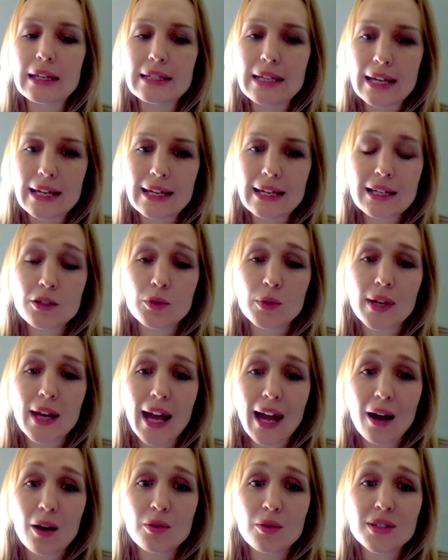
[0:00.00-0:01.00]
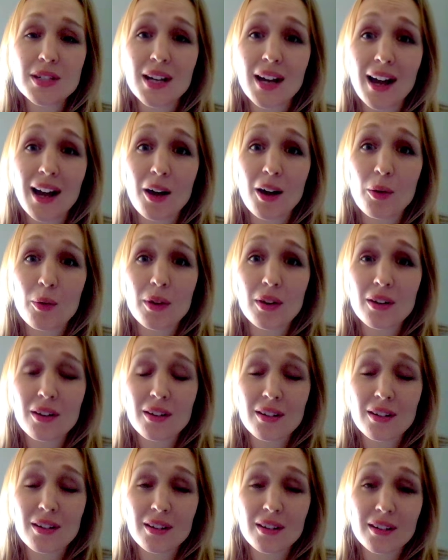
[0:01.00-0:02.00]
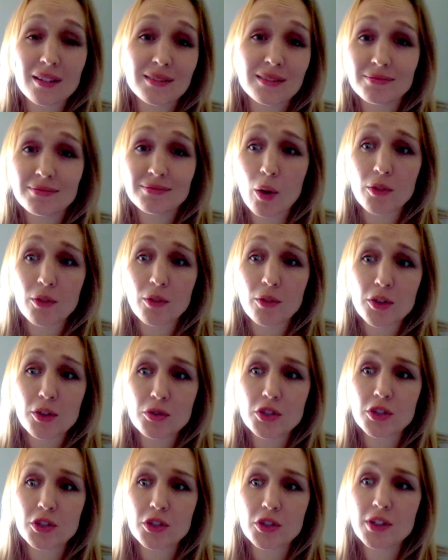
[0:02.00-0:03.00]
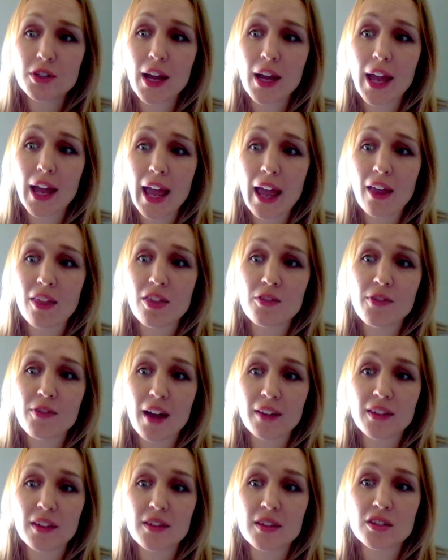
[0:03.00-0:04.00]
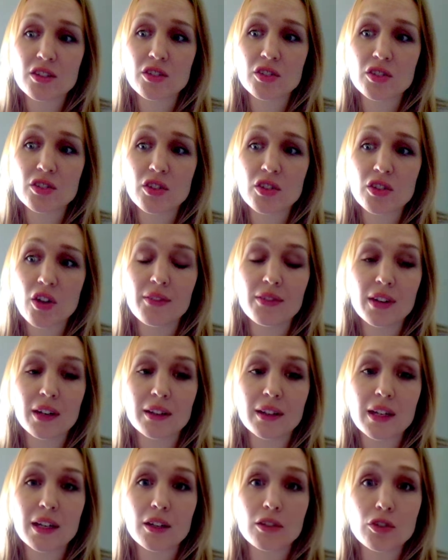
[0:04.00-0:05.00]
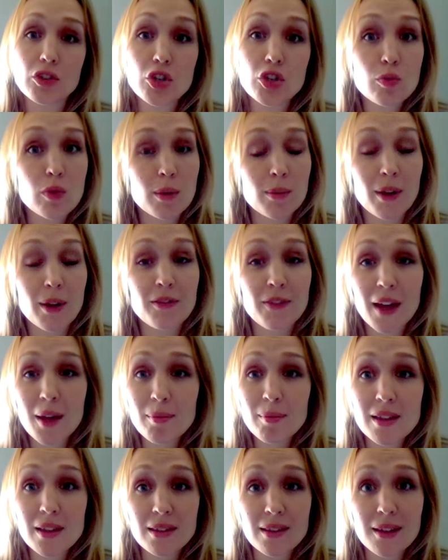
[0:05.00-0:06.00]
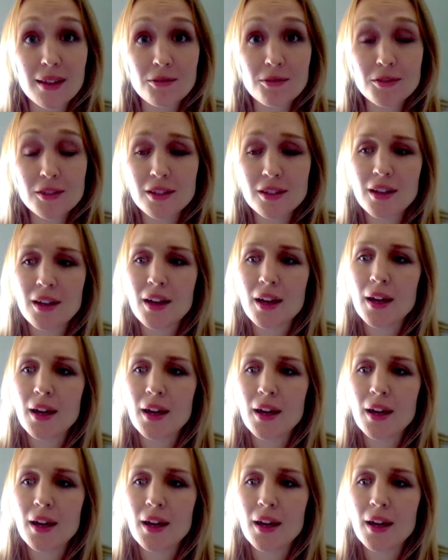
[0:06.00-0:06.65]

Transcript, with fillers: taking into account our our future and the fact that this stalker evidently knew where my family lived,